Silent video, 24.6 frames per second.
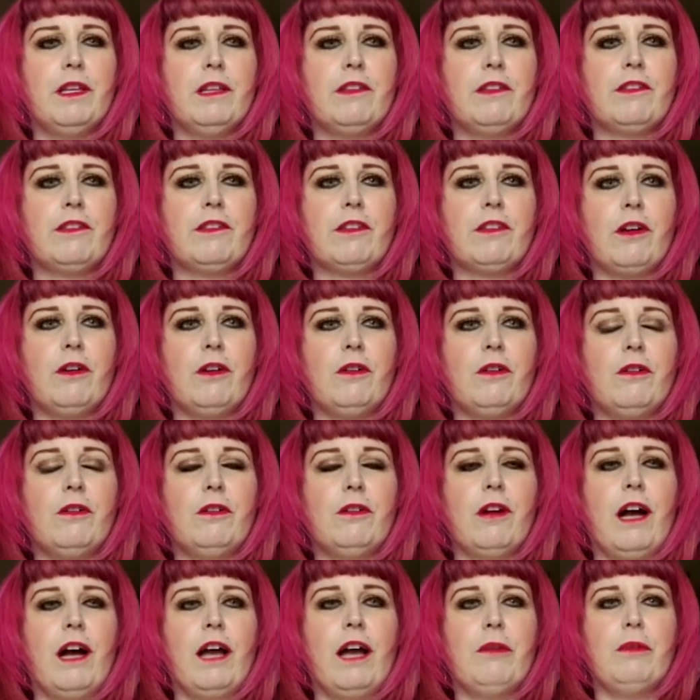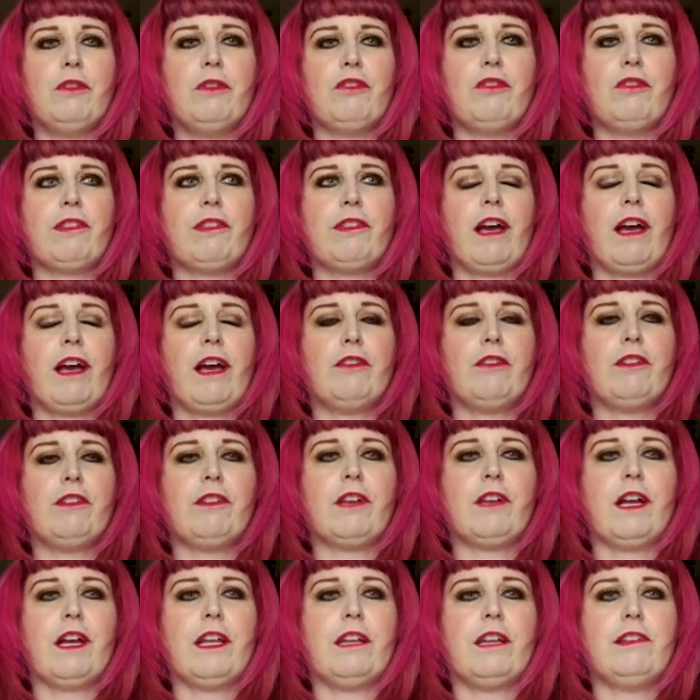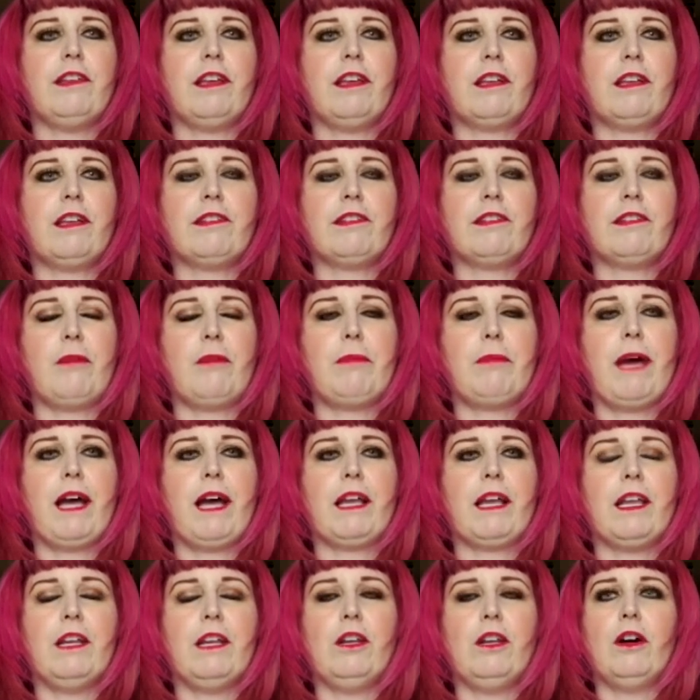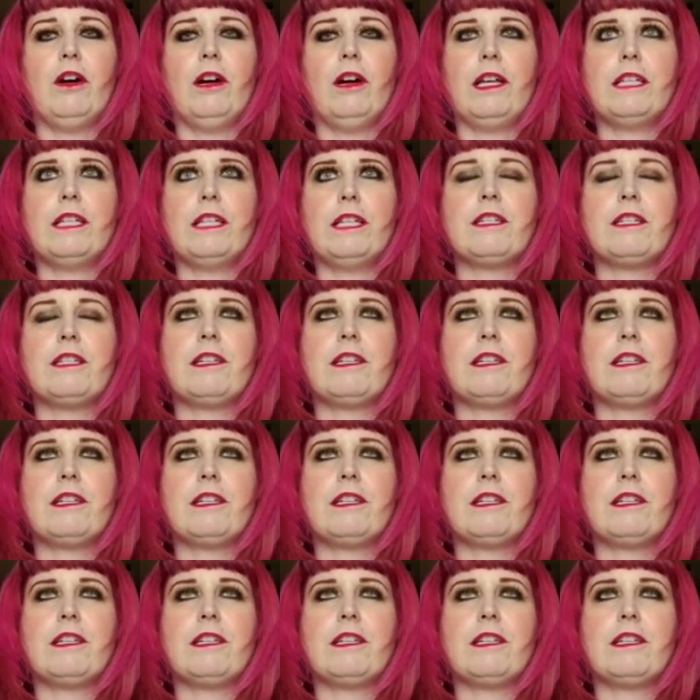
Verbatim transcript: So I would just have to kind of take a step back and not